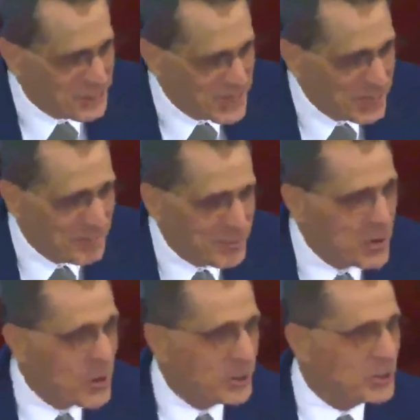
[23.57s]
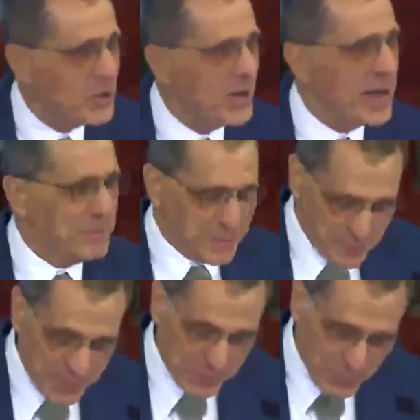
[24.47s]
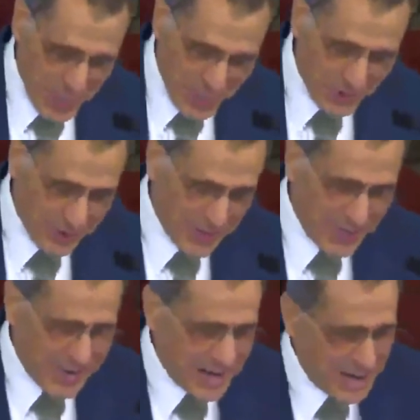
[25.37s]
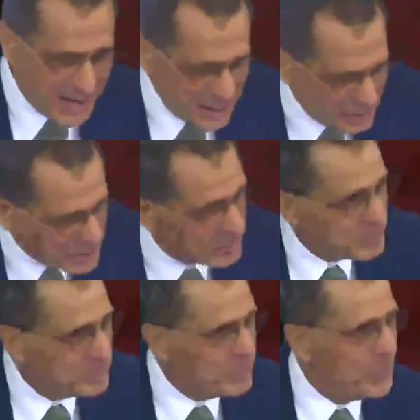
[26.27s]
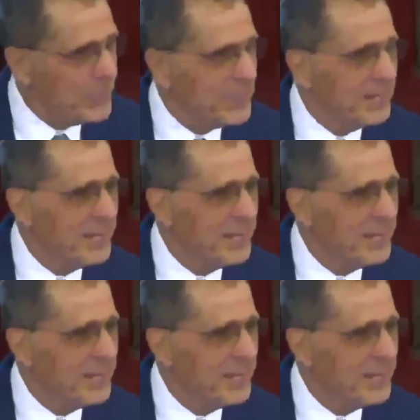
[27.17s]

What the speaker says: Chief nourisher in life's feast. Well, it was put